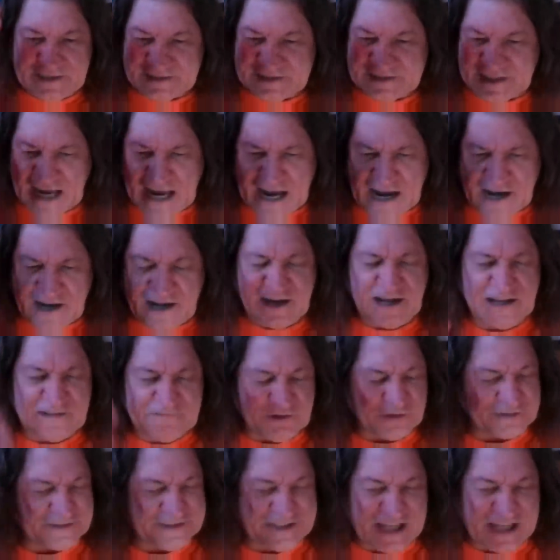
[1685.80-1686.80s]

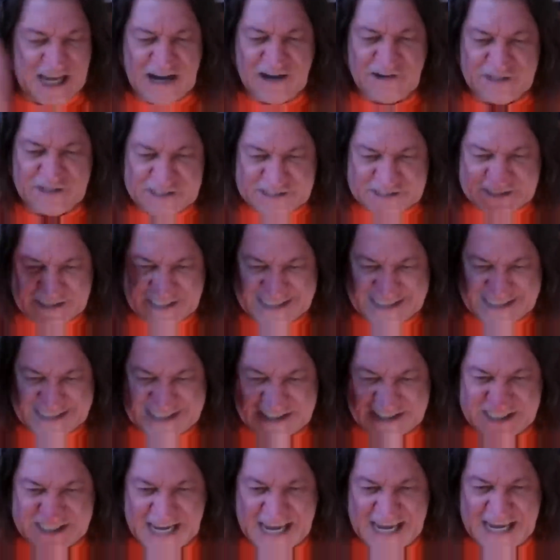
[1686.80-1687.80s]
there is the
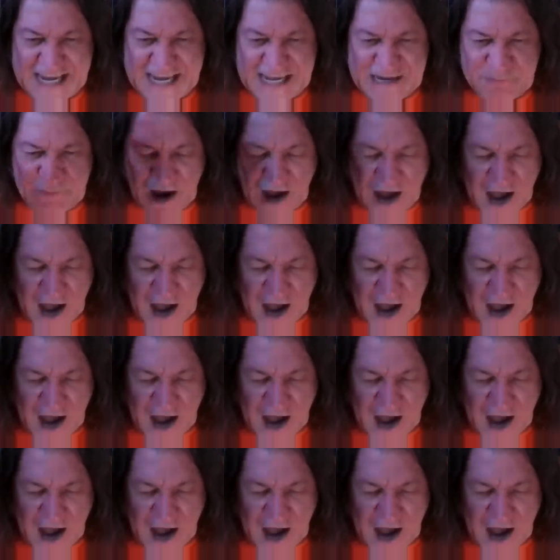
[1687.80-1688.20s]
same,